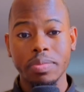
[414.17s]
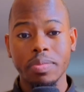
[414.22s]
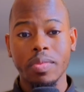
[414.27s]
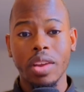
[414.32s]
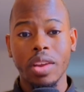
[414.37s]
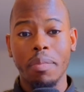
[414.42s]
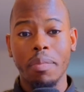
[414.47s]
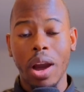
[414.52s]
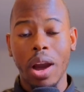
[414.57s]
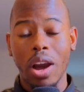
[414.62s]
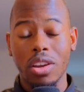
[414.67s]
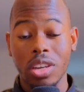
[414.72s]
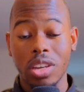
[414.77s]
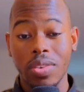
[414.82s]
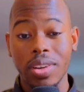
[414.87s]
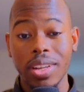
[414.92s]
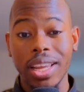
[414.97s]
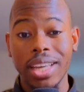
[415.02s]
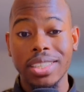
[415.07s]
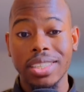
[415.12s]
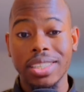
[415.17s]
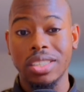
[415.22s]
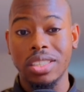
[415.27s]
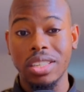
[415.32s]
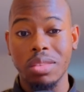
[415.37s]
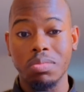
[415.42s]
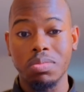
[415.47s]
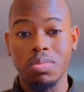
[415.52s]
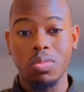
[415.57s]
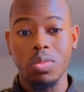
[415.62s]
about your
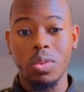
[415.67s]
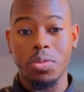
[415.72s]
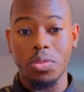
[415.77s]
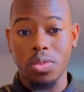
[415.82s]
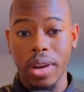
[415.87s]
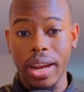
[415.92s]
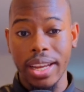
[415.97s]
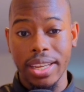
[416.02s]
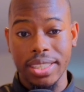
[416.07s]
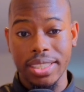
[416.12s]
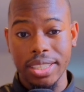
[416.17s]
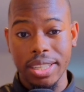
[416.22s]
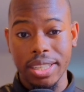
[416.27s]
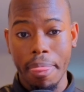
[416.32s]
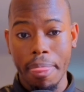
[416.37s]
relationship with Christ